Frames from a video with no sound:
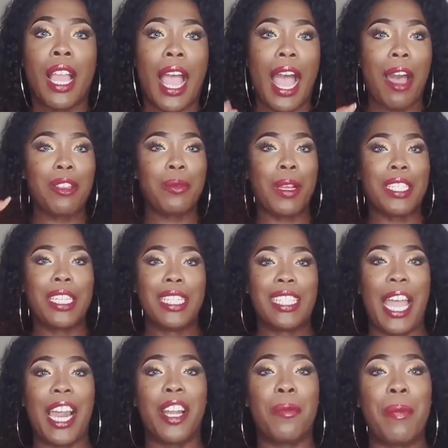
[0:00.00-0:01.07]
I was watching the
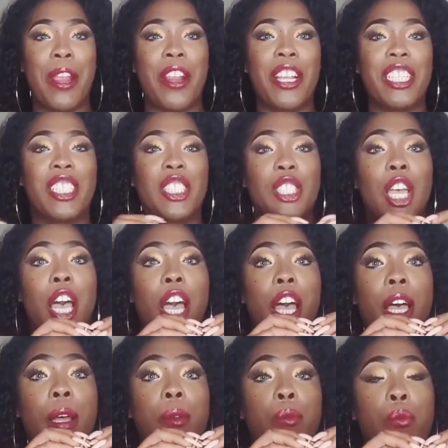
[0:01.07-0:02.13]
Tyler Perry's
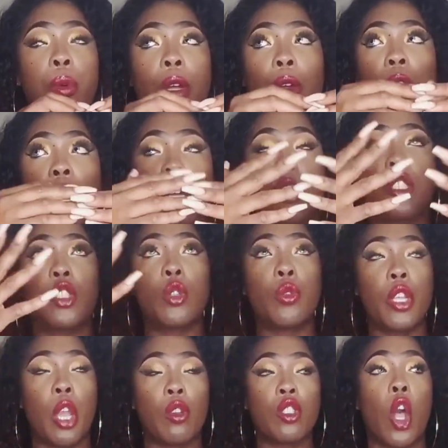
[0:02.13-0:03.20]

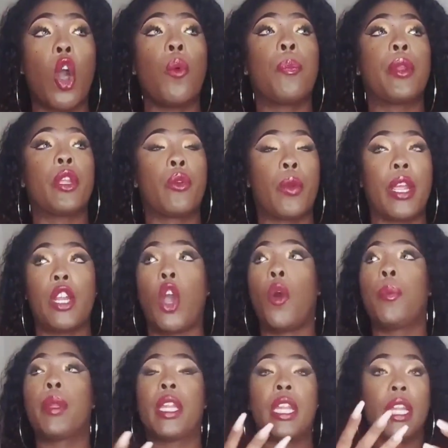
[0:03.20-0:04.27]
studios grand
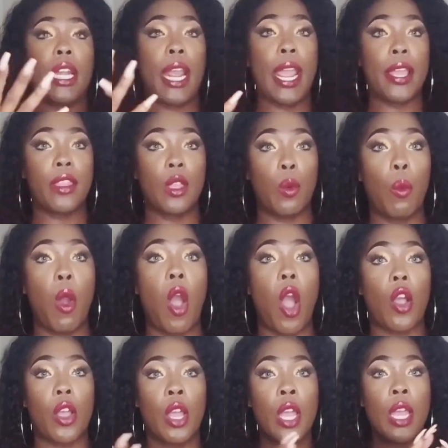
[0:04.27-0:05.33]
opening, and they had to
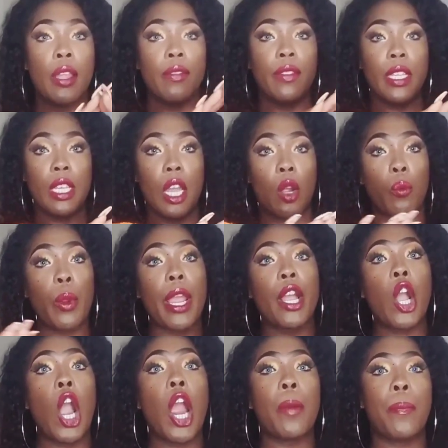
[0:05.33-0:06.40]
walk the
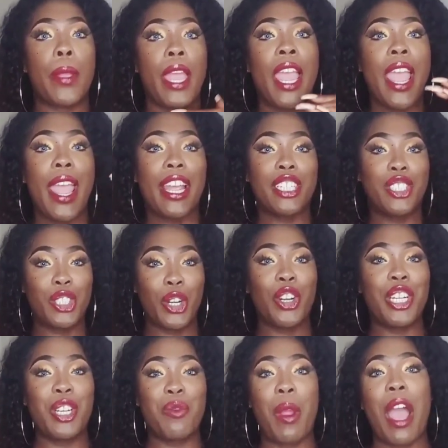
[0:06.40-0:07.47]
red carpet, and
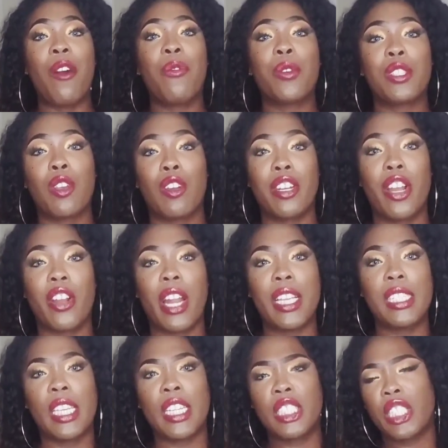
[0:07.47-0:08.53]
Shirley Ralph was on there, and
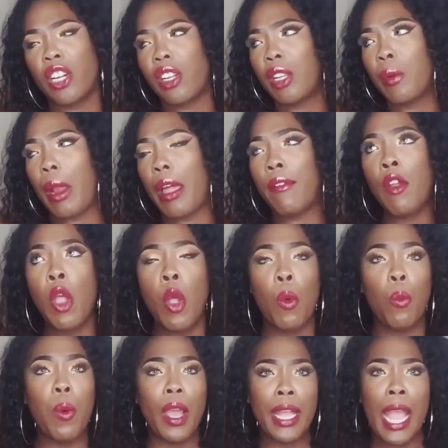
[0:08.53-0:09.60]
they said, Shirley
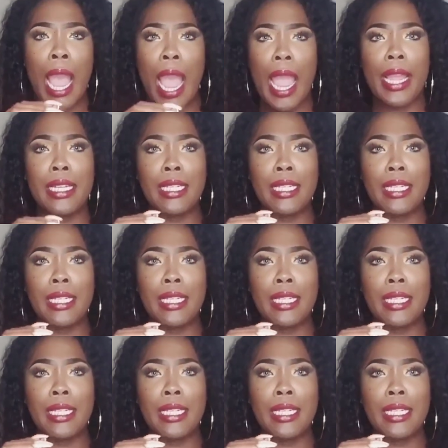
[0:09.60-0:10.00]
Ralph, what kind